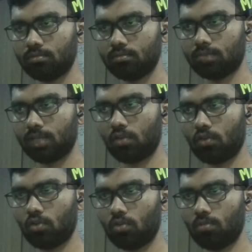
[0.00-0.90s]
My
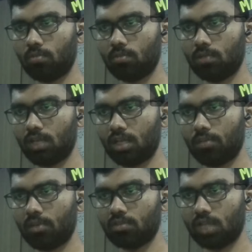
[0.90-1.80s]
Ogrom
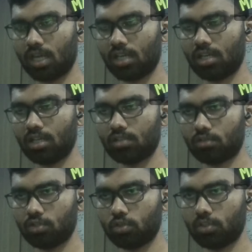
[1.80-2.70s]
database directory is
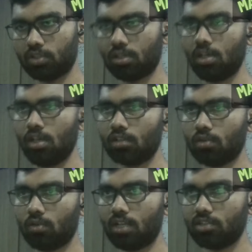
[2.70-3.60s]
not switching.
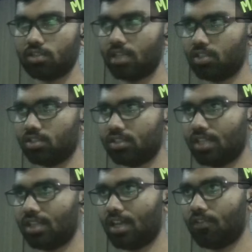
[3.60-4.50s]
So let's just
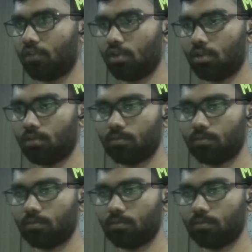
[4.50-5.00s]
set that for now.